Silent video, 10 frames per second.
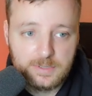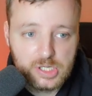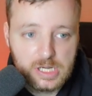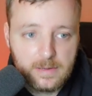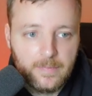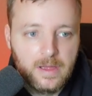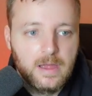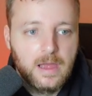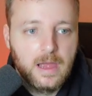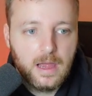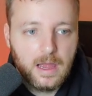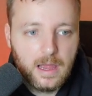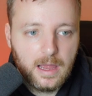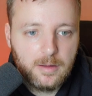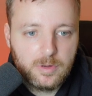sheet
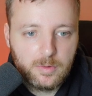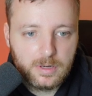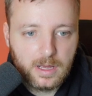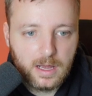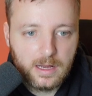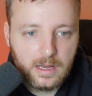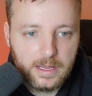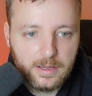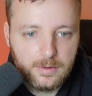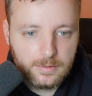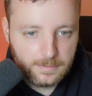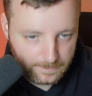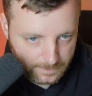and we want to highlight it all.